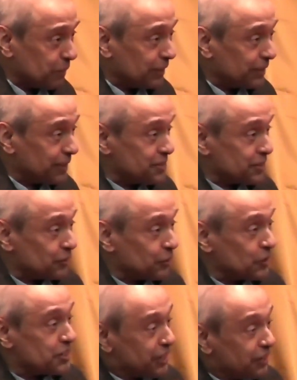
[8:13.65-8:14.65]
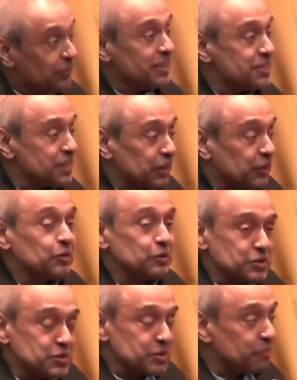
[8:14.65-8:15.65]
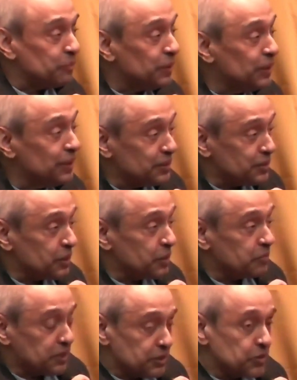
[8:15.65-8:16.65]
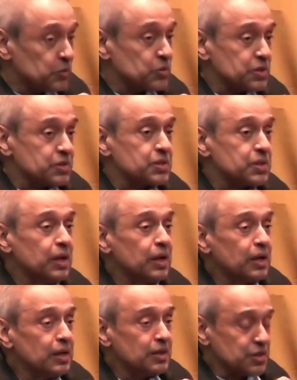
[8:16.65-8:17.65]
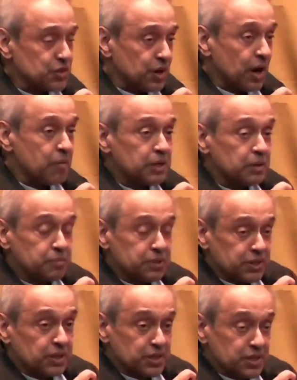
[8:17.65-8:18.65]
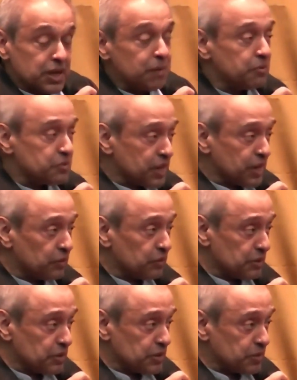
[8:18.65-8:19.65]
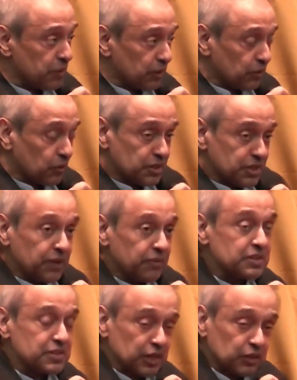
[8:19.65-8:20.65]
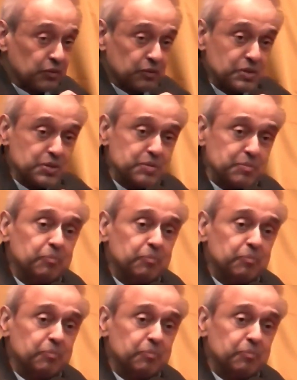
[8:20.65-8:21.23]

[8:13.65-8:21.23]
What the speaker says: I think it's authoritarian secularism, the term that he uses, describing a particular type of secularism, authoritarian secularism.